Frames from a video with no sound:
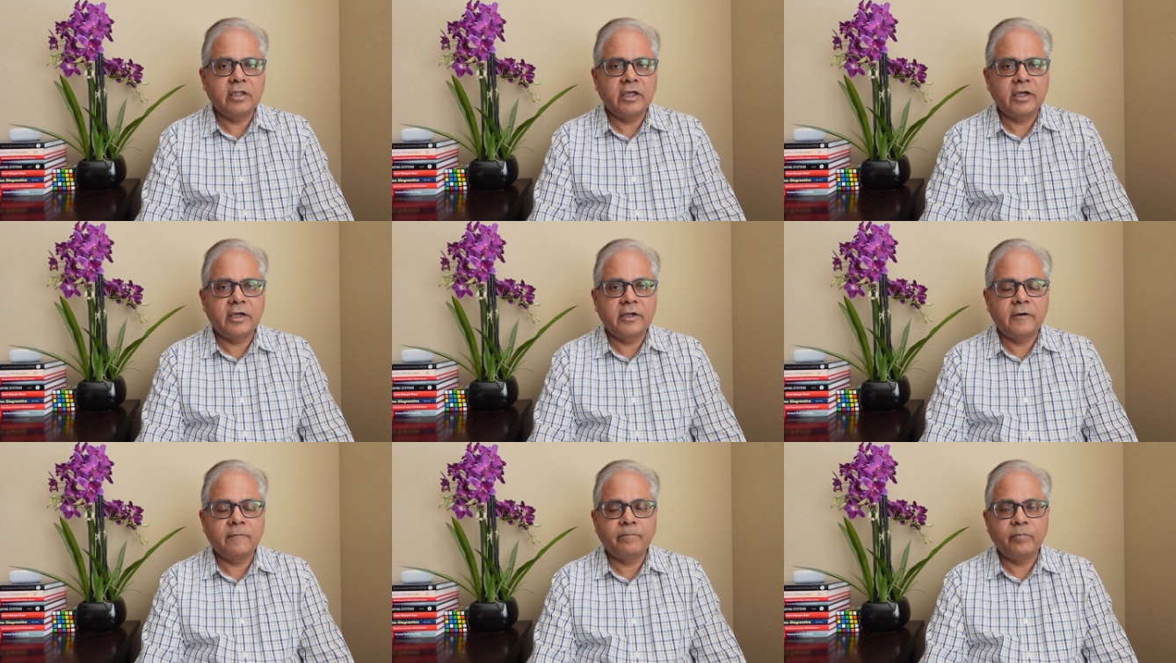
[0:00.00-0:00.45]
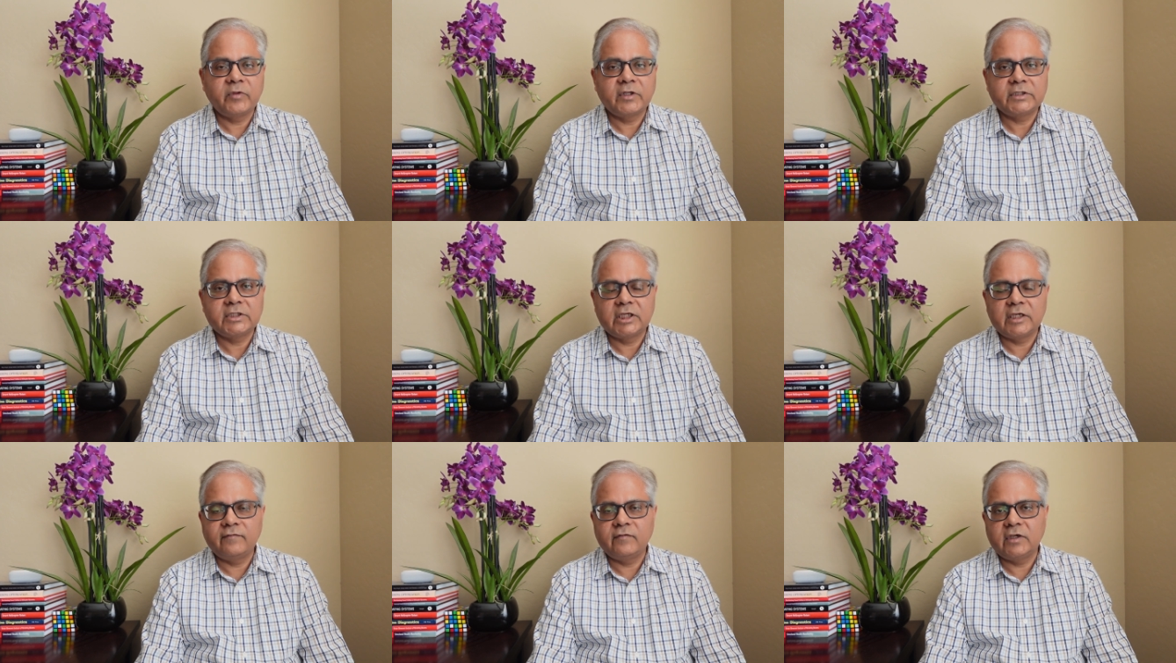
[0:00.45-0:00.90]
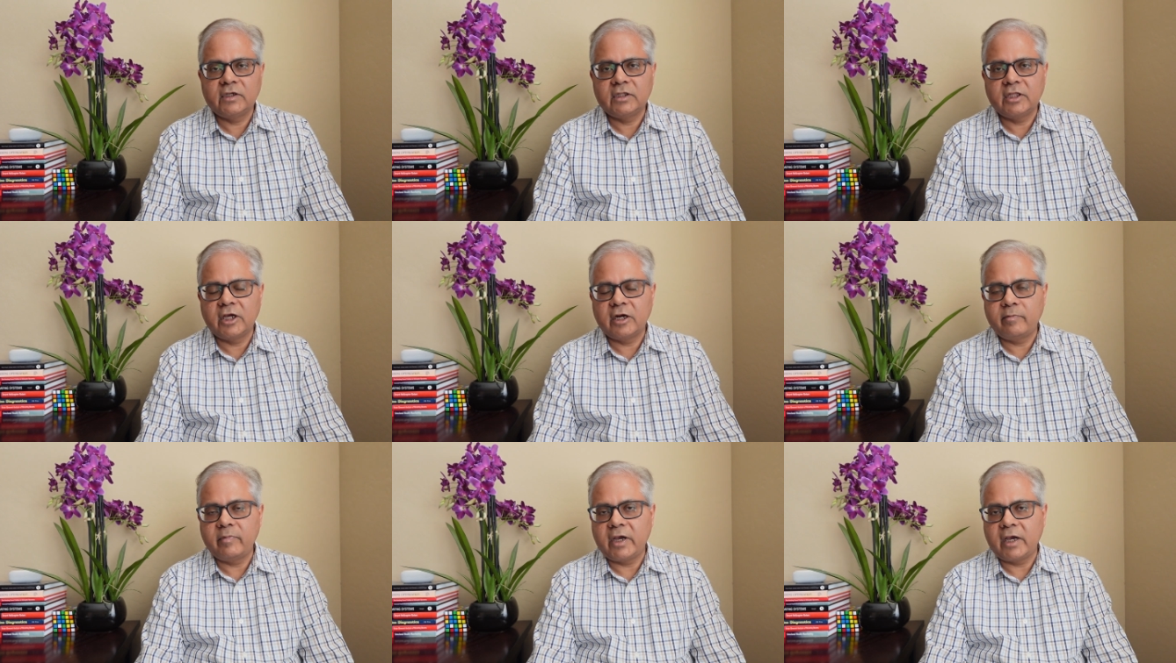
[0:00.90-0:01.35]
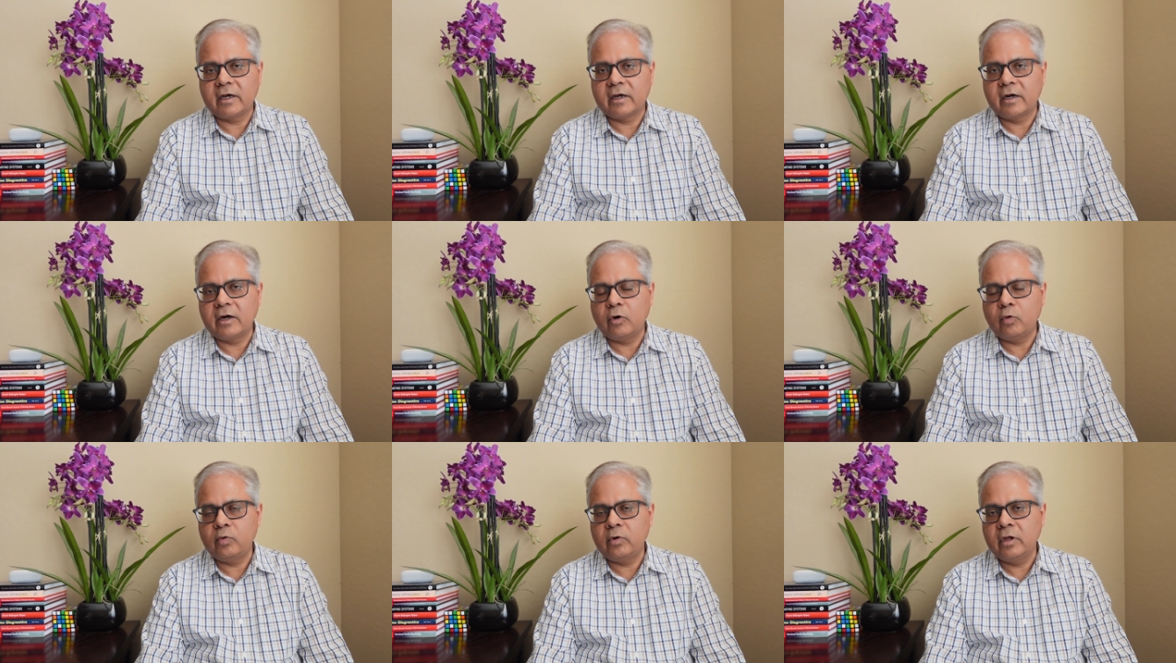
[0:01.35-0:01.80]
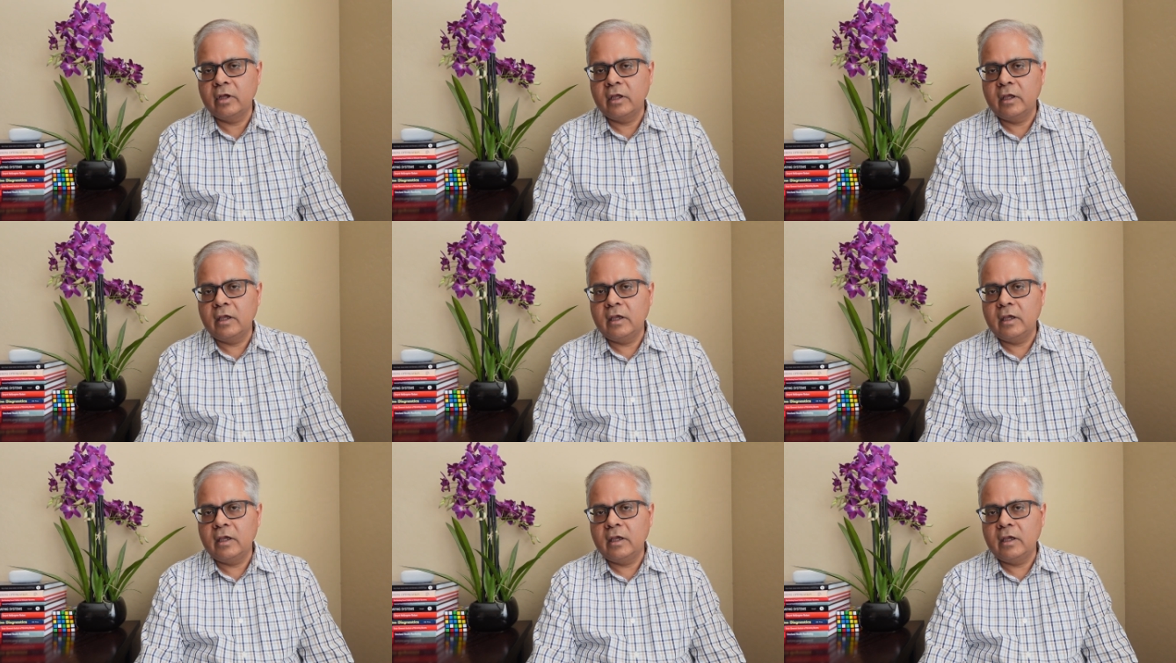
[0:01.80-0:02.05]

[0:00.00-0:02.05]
their CV, their background,